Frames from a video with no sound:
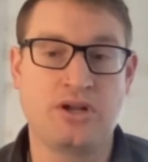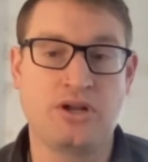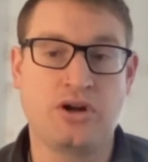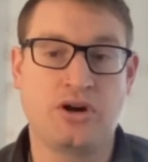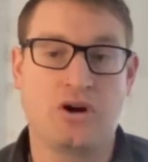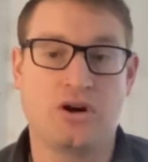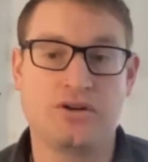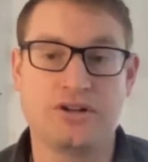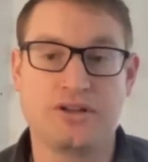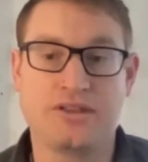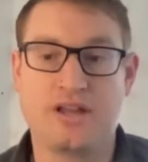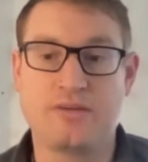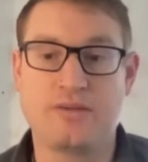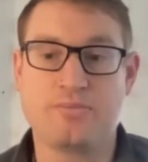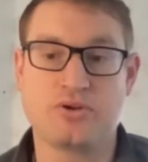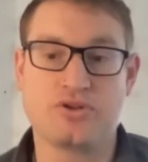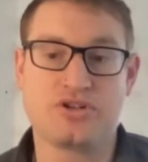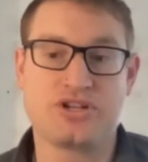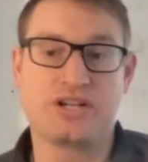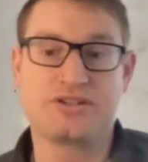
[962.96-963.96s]
or did they
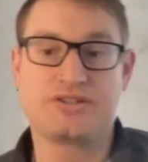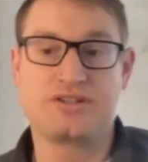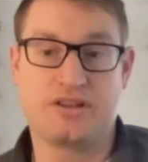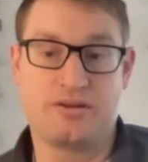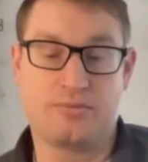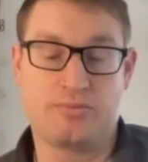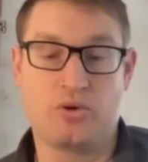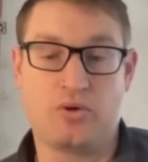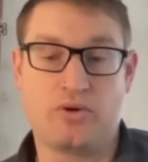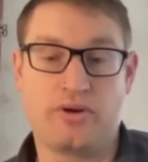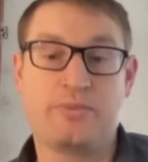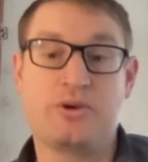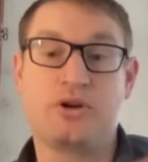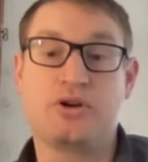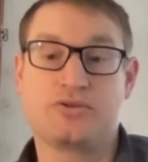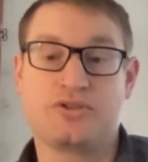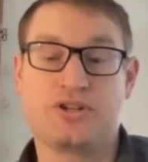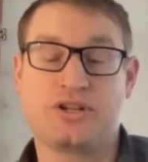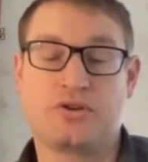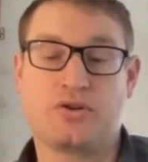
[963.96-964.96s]
project to the
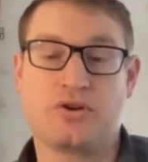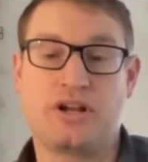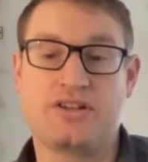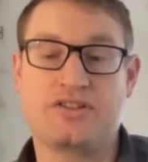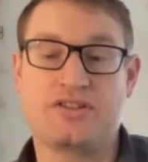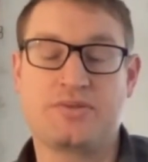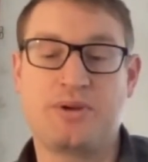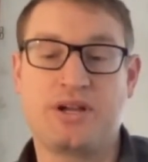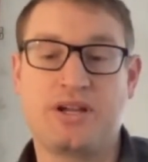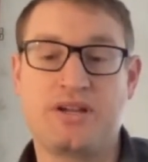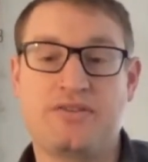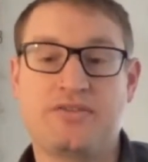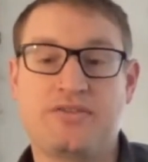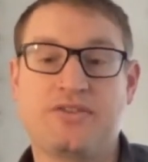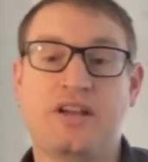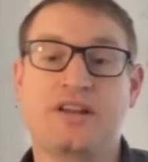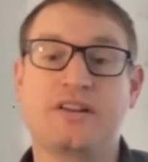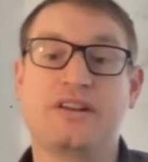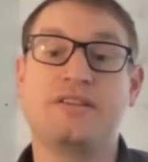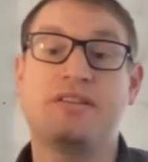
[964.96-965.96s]
perimeter to create space?
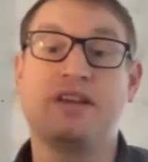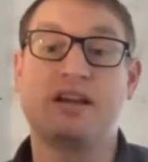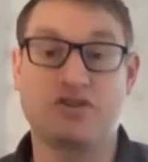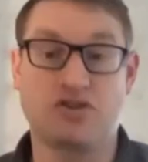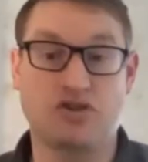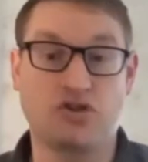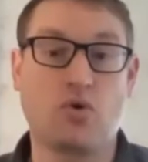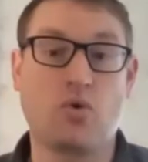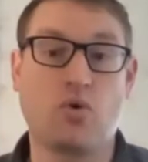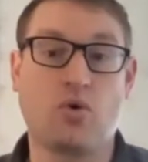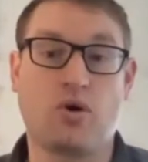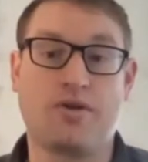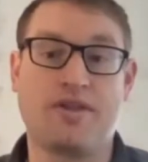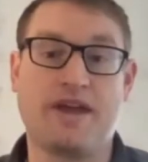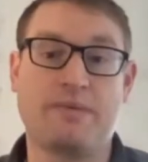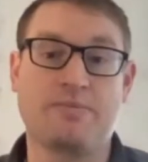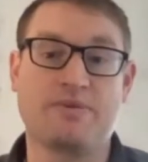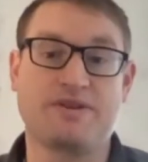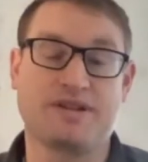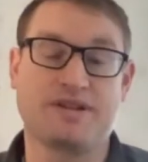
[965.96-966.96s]
And did they score on
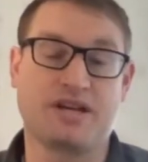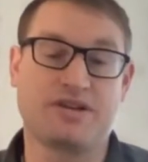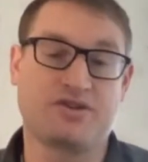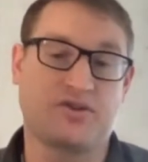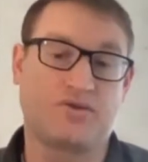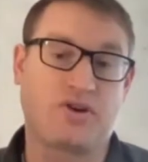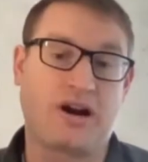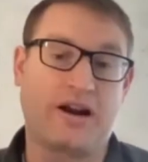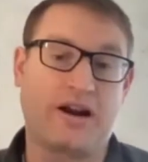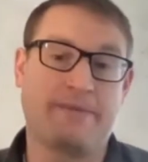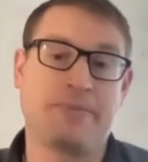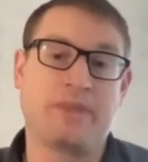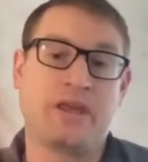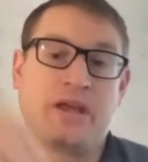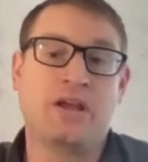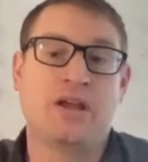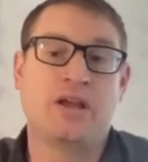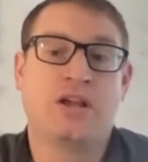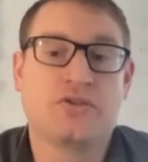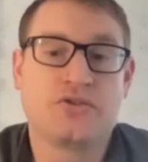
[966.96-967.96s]
that possession, right?
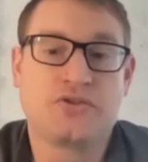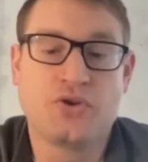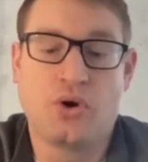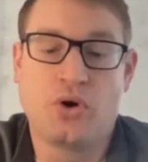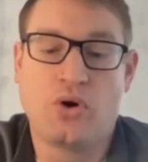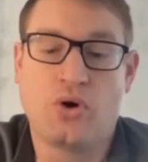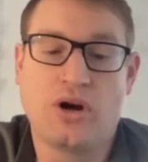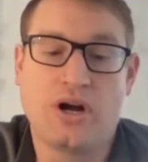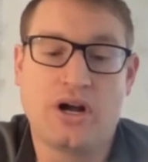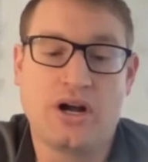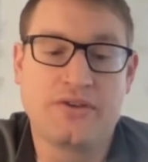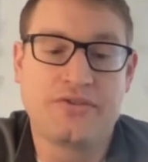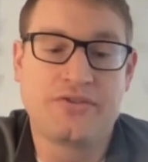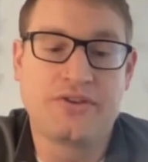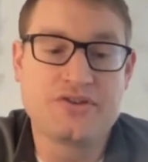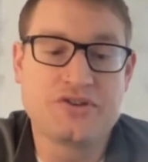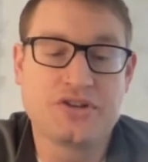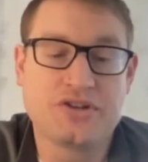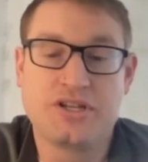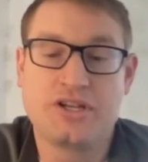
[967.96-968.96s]
So
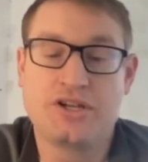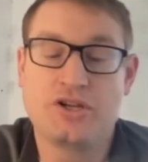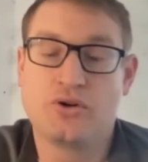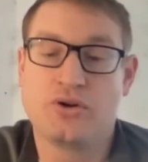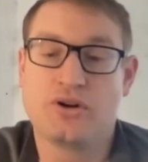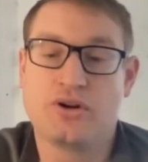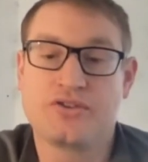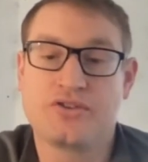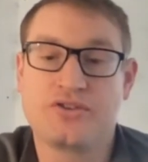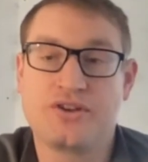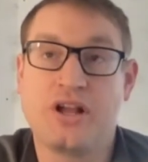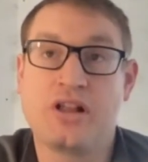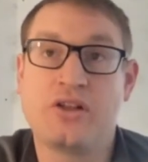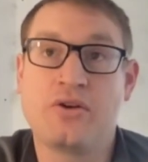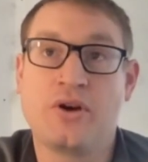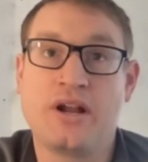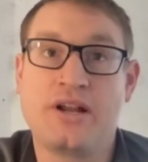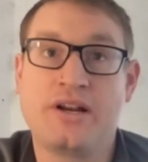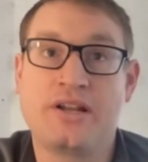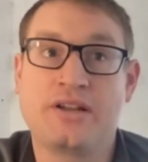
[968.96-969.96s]
essentially you're
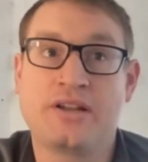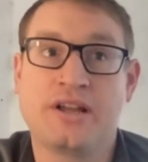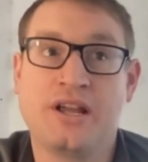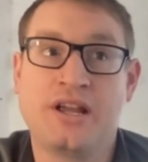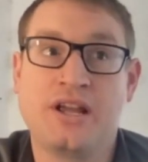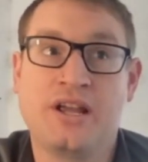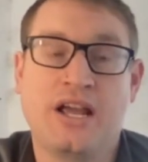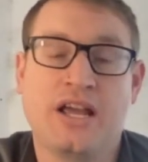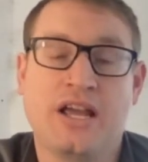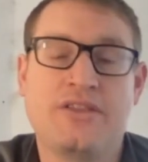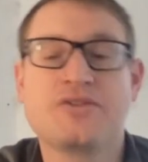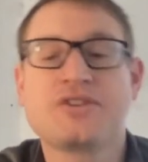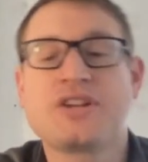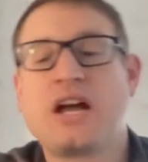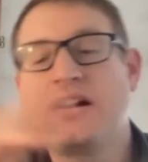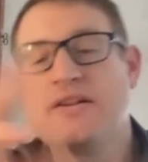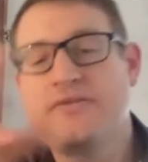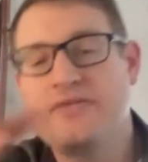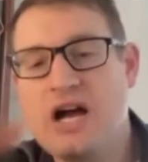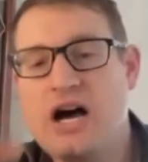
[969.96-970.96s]
accelerating and there's
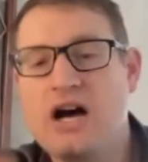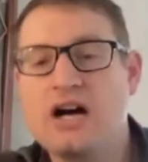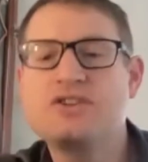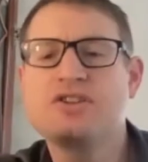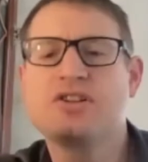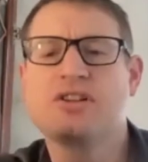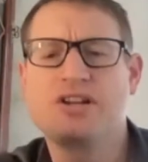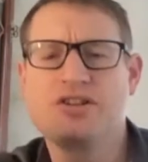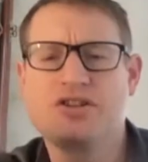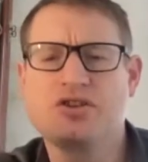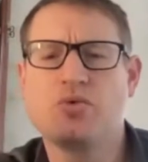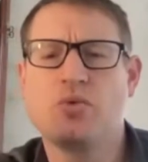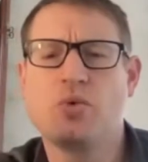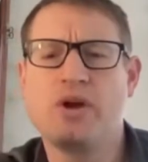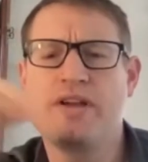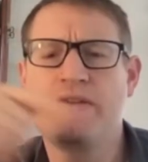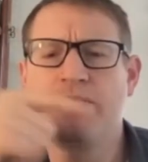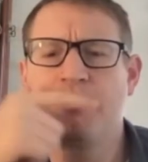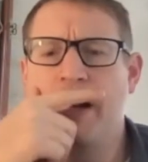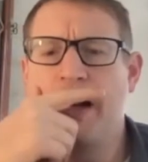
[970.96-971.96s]
kind of an undulation
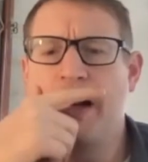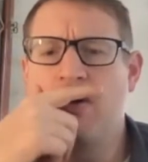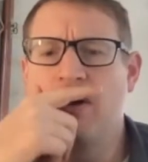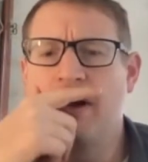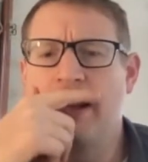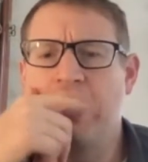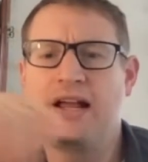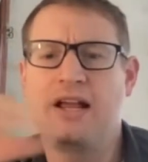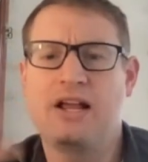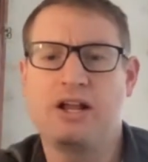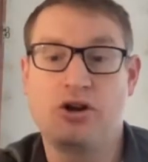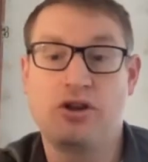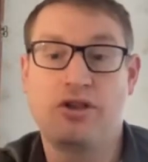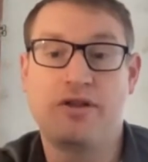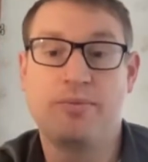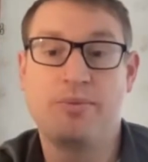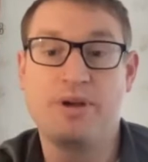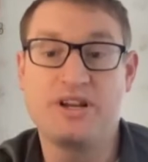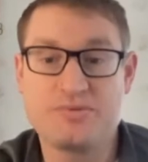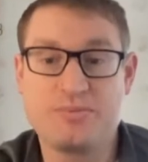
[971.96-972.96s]
wave model in the
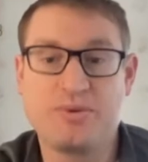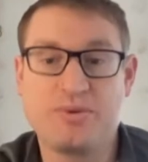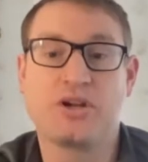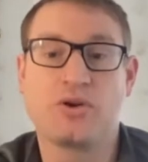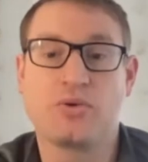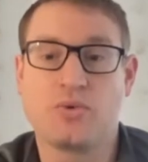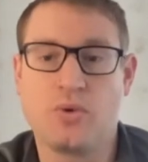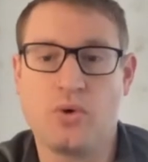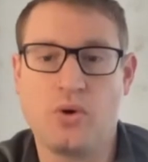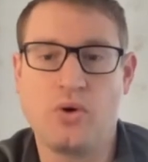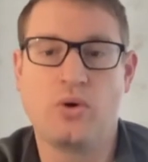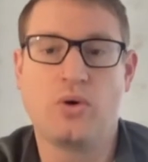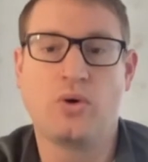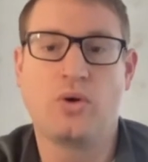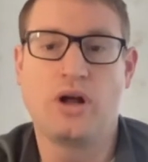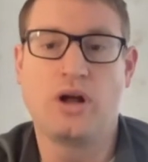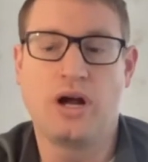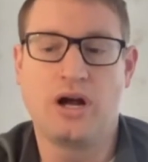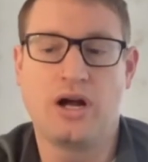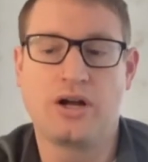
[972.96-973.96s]
best pick and
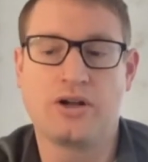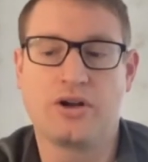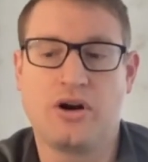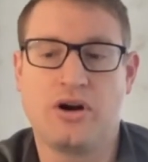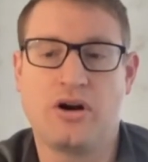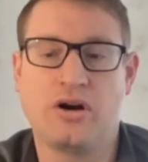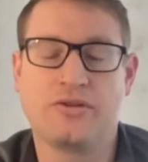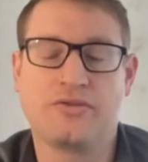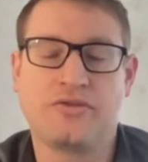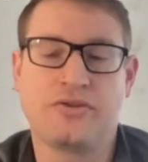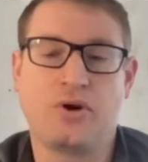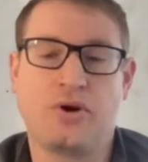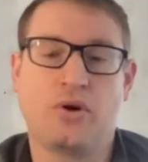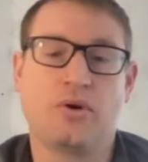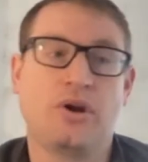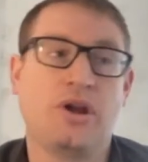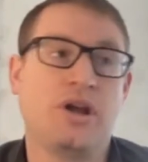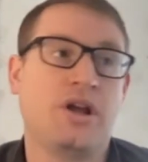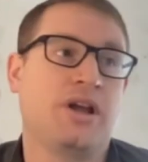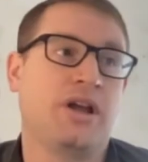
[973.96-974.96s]
roll guard. So
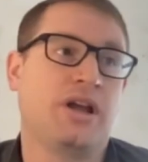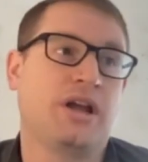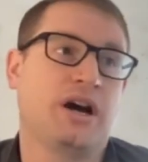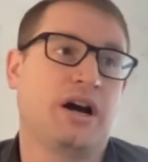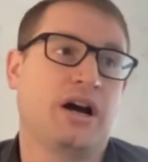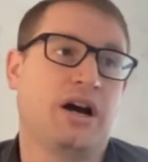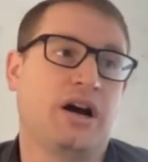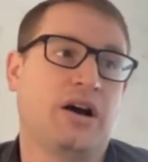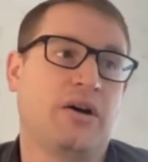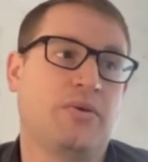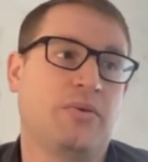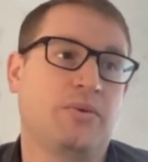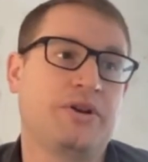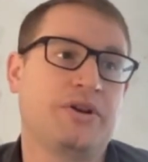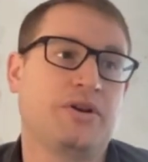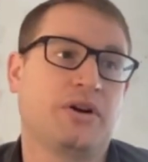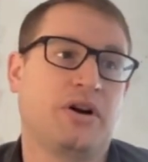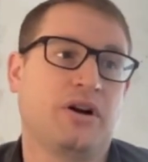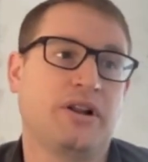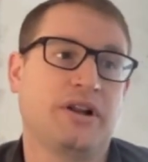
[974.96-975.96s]
we
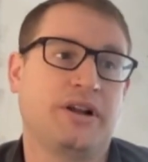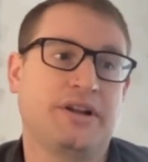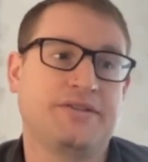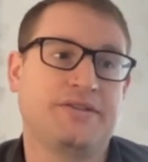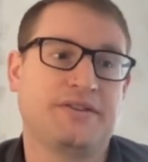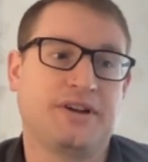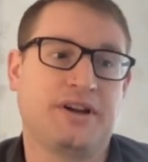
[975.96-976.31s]
call it